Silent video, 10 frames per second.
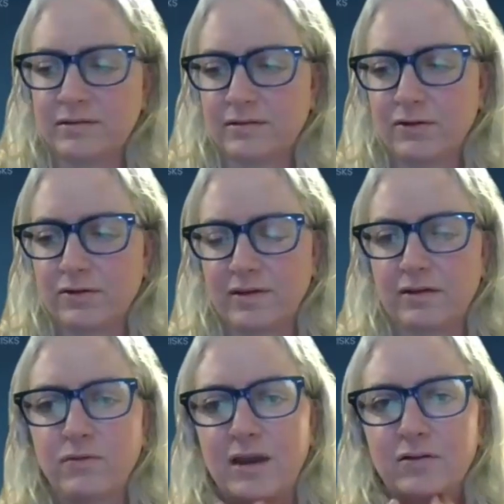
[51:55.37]
So there's that
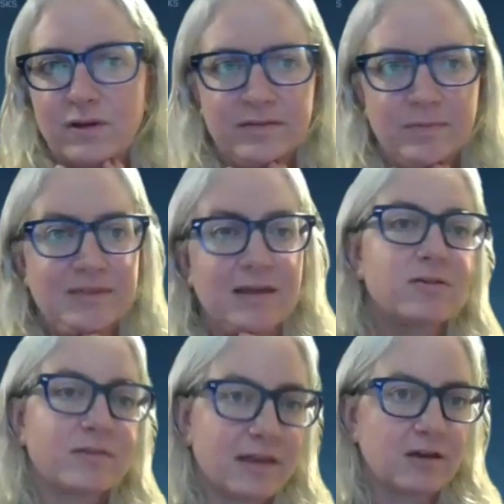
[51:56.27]
direct risk, but then
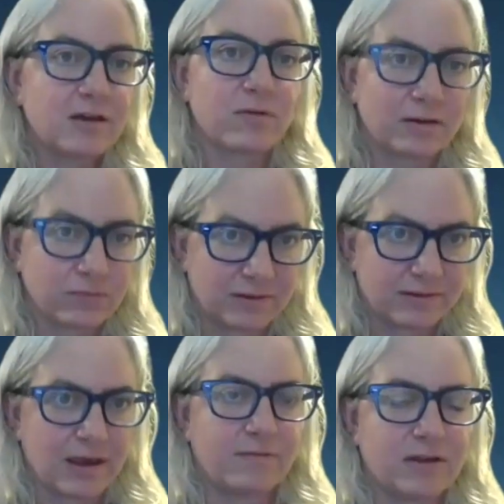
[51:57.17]
there's the indirect
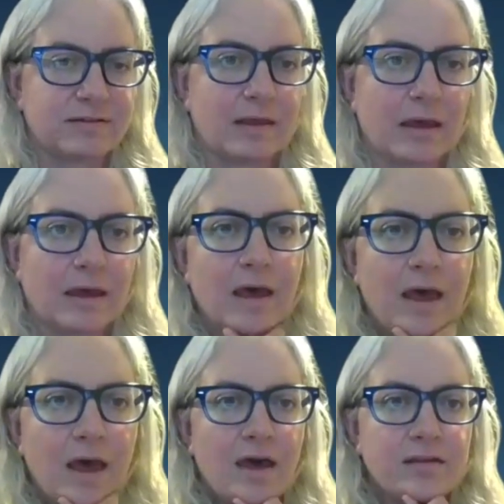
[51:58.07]
risk, obviously,
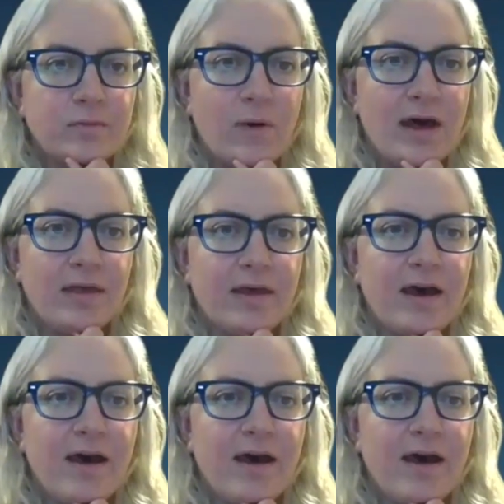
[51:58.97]
as well.